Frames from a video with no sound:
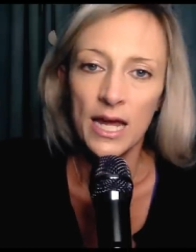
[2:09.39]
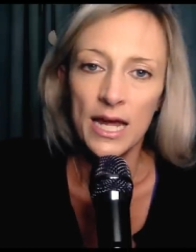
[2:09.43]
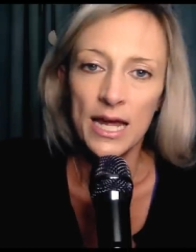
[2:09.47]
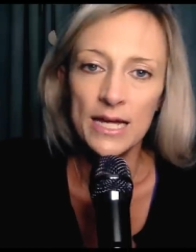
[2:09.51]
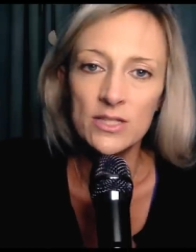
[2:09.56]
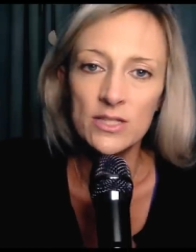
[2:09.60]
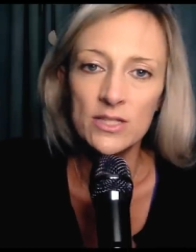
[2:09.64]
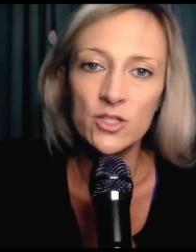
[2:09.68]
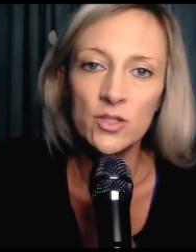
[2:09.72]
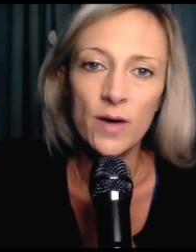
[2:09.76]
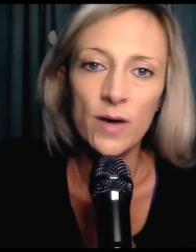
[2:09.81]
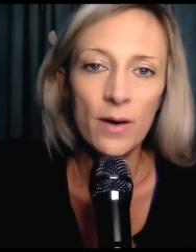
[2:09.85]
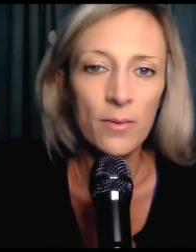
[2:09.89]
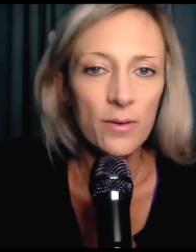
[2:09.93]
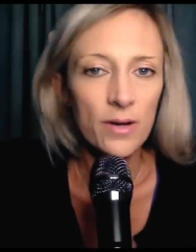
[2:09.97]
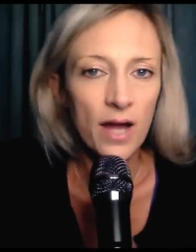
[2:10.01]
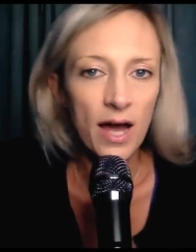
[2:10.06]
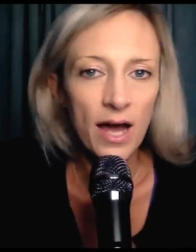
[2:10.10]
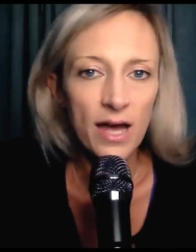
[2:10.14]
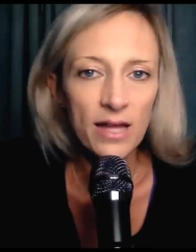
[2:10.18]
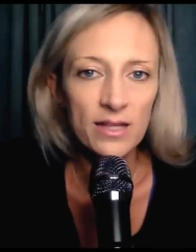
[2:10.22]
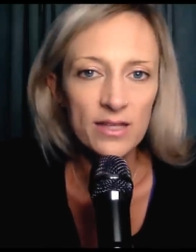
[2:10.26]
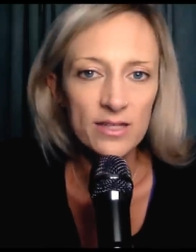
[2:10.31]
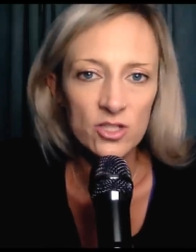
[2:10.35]
And so I would
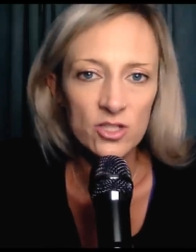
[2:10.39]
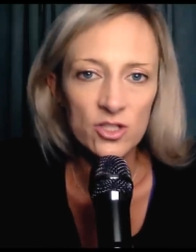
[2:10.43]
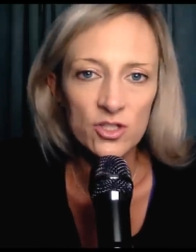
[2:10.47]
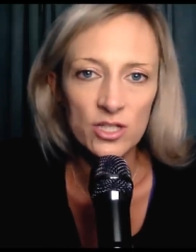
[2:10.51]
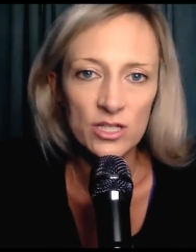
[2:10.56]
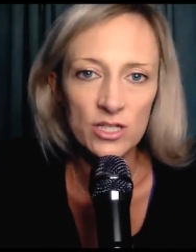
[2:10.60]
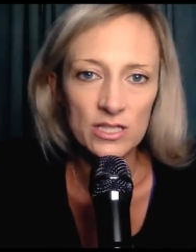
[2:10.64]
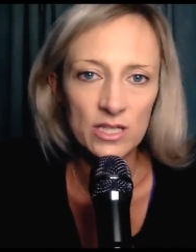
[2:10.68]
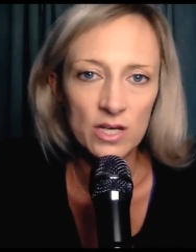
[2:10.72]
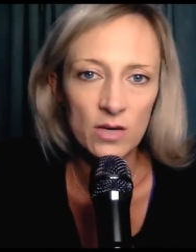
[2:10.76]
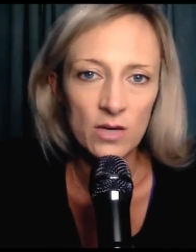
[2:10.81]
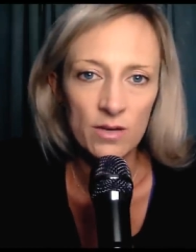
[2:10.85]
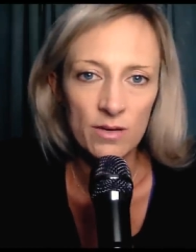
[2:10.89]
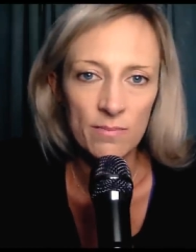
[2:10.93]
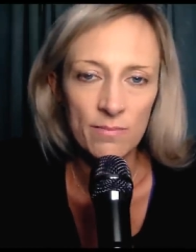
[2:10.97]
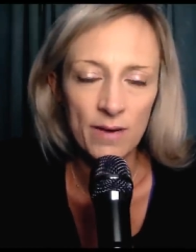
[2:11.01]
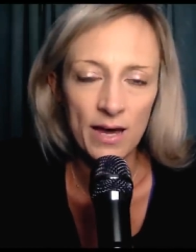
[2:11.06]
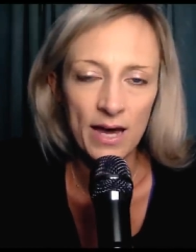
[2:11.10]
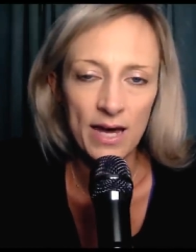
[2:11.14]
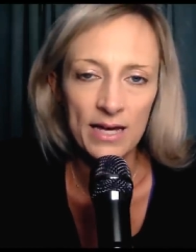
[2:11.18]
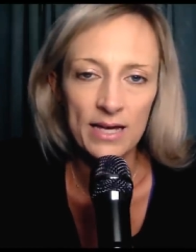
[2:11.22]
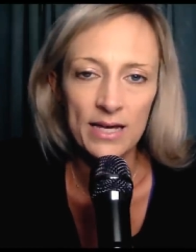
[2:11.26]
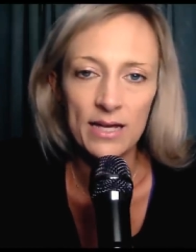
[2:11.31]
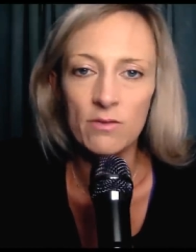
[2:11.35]
highly suggest going
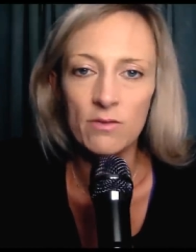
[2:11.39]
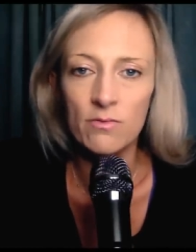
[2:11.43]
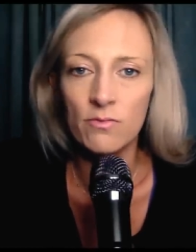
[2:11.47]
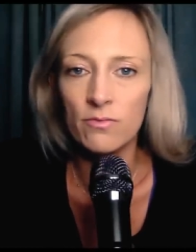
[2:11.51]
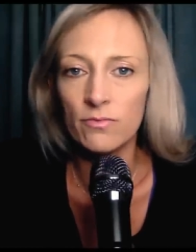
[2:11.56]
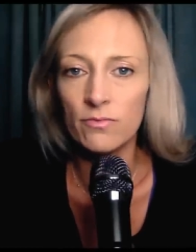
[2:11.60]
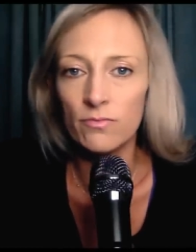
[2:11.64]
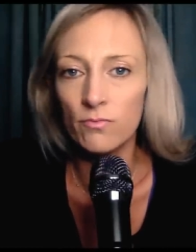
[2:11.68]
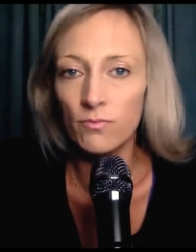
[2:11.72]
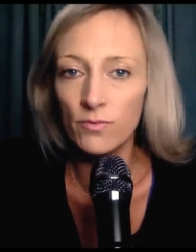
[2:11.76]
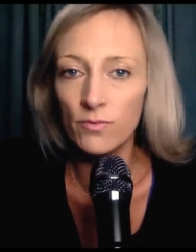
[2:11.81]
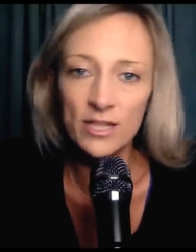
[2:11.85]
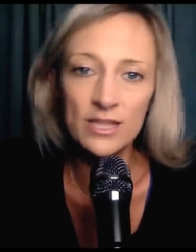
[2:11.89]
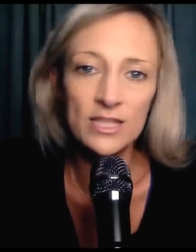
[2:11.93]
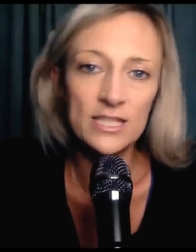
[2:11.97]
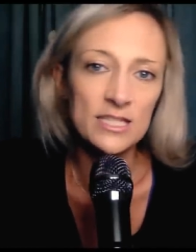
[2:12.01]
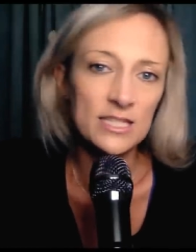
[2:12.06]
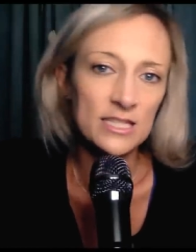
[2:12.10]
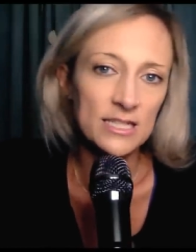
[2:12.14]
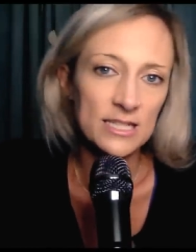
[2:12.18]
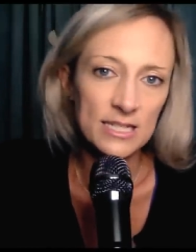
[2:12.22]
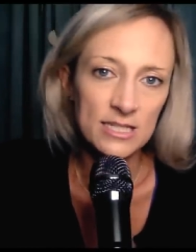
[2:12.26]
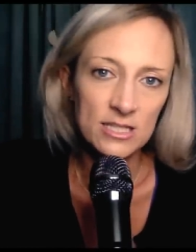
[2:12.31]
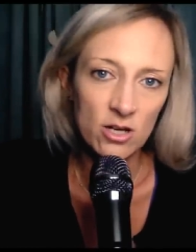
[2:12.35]
back and re
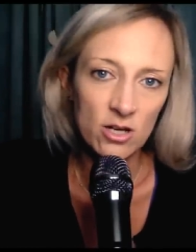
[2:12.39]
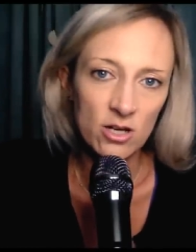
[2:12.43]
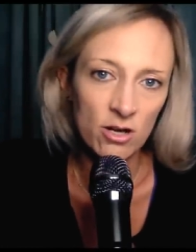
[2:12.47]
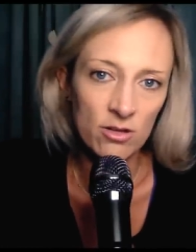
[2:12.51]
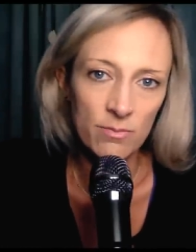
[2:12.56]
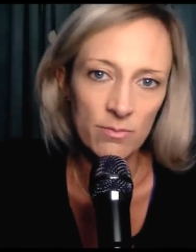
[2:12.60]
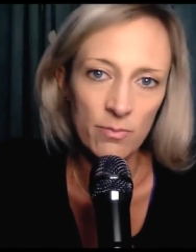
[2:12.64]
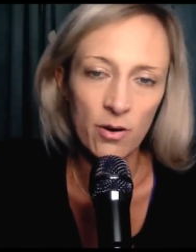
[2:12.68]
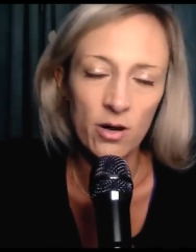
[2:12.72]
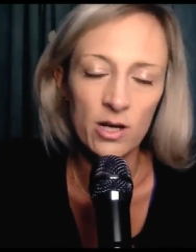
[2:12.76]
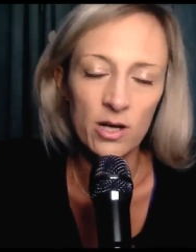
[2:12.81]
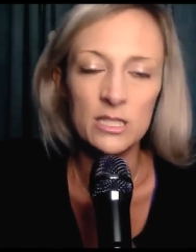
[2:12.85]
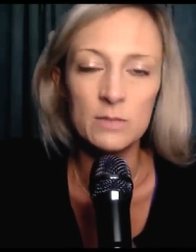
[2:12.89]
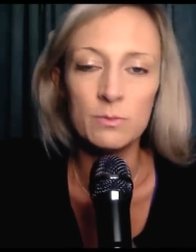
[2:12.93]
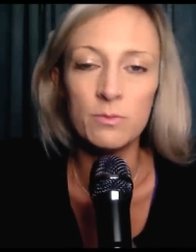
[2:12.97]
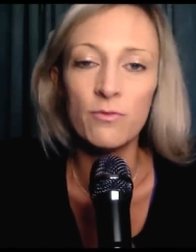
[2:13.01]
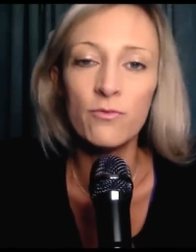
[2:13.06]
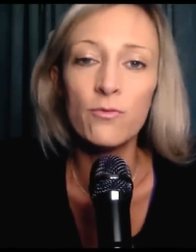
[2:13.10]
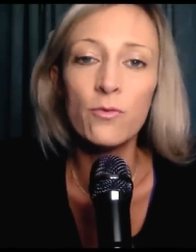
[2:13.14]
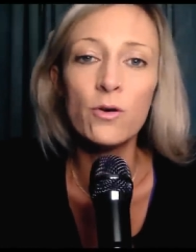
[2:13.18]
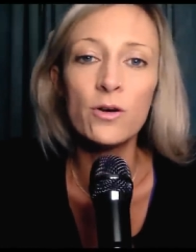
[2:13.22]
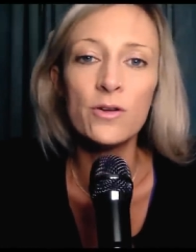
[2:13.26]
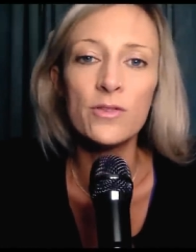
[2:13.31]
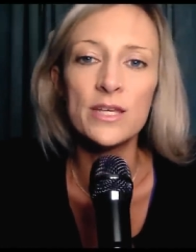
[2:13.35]
listening to all the parts
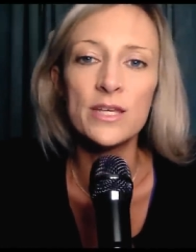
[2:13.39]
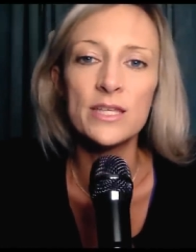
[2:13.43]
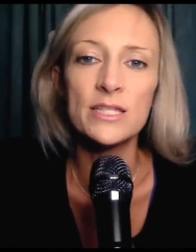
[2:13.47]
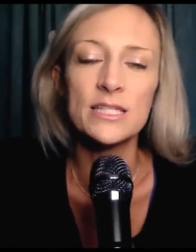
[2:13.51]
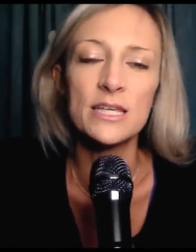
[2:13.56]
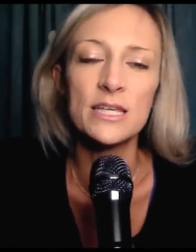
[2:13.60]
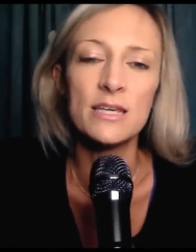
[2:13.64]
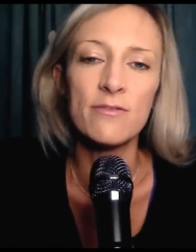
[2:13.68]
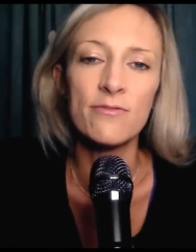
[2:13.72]
before this.